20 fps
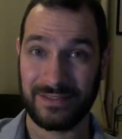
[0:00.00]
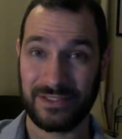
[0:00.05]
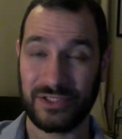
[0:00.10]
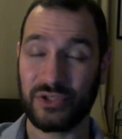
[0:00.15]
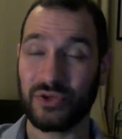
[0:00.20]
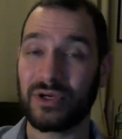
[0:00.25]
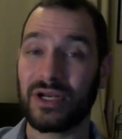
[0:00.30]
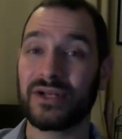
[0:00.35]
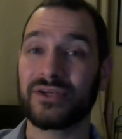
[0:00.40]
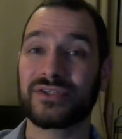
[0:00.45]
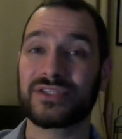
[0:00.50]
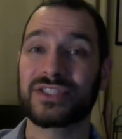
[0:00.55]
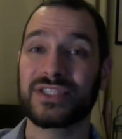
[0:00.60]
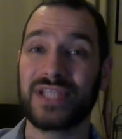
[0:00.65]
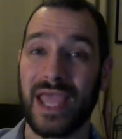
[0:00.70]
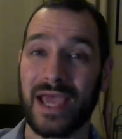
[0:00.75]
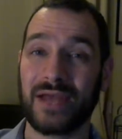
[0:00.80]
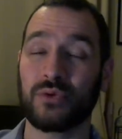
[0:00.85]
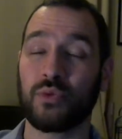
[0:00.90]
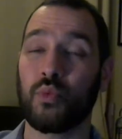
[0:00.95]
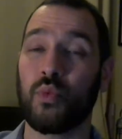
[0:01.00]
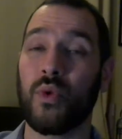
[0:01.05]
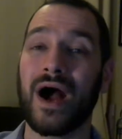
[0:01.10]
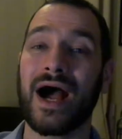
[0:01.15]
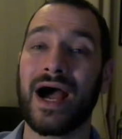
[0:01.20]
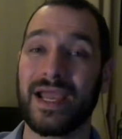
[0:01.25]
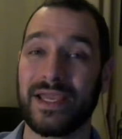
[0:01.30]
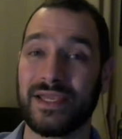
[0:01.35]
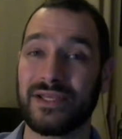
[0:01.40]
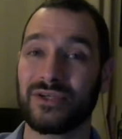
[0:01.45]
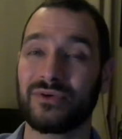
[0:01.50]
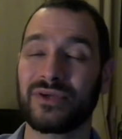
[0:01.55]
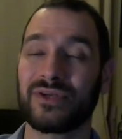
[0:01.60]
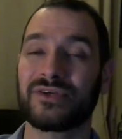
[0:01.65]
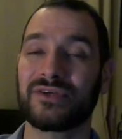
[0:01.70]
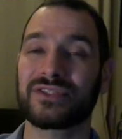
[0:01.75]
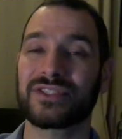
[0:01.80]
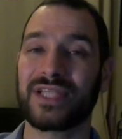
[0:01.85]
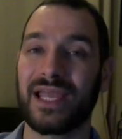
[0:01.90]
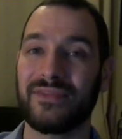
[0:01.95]
You don't understand why. You don't
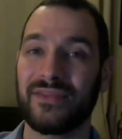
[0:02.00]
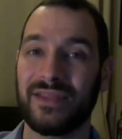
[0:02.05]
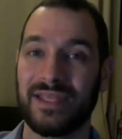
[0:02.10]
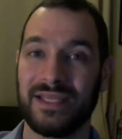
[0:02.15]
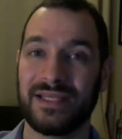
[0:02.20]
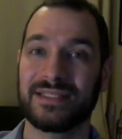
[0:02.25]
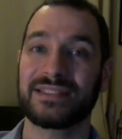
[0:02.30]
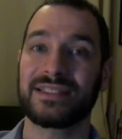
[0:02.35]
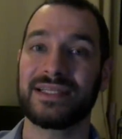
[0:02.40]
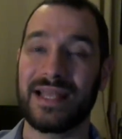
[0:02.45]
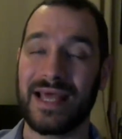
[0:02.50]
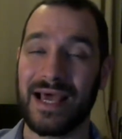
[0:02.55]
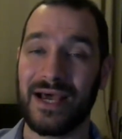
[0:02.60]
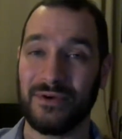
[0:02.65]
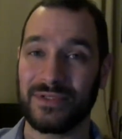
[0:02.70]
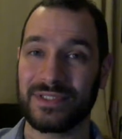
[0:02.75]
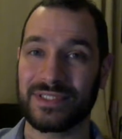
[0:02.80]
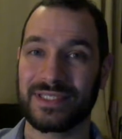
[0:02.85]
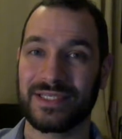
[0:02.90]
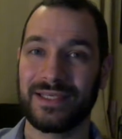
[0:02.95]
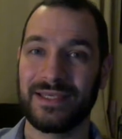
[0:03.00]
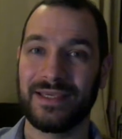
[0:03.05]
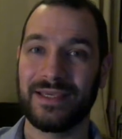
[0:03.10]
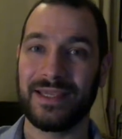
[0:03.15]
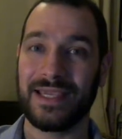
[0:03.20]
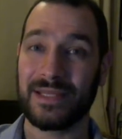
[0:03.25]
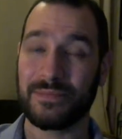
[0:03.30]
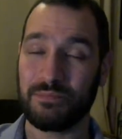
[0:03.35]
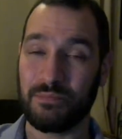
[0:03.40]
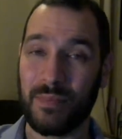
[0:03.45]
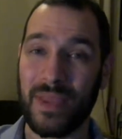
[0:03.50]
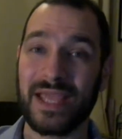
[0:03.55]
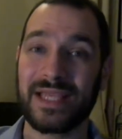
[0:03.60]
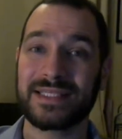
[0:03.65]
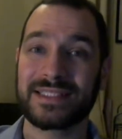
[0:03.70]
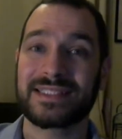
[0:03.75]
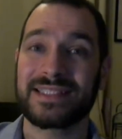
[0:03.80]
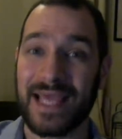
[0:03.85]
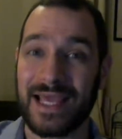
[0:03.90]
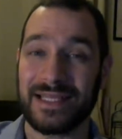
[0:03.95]
understand the ins and outs. It
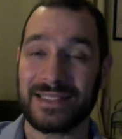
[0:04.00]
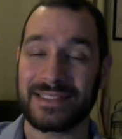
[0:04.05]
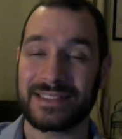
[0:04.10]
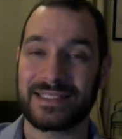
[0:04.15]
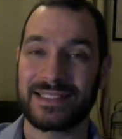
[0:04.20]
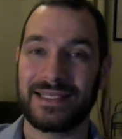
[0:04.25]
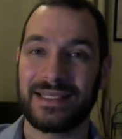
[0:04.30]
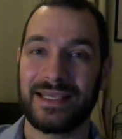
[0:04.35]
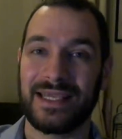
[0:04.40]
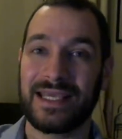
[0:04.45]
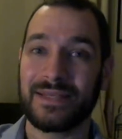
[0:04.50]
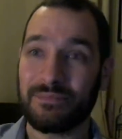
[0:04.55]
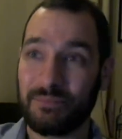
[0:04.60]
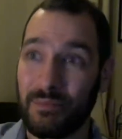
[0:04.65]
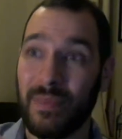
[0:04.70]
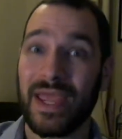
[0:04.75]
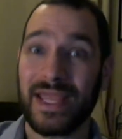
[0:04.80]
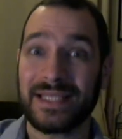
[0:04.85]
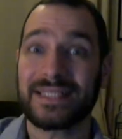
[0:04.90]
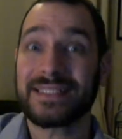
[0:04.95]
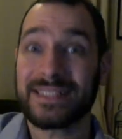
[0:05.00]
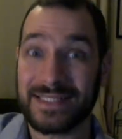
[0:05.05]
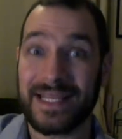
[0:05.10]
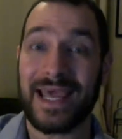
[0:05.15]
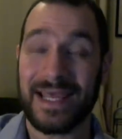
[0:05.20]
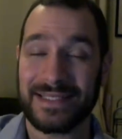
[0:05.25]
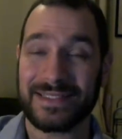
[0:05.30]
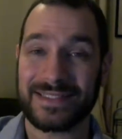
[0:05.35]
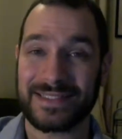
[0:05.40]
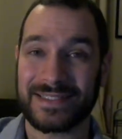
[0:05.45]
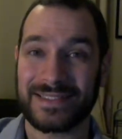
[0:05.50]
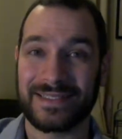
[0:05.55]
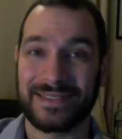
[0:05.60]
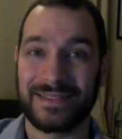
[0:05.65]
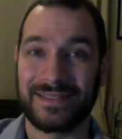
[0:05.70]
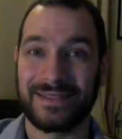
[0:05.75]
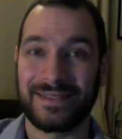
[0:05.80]
makes sense. It makes sense.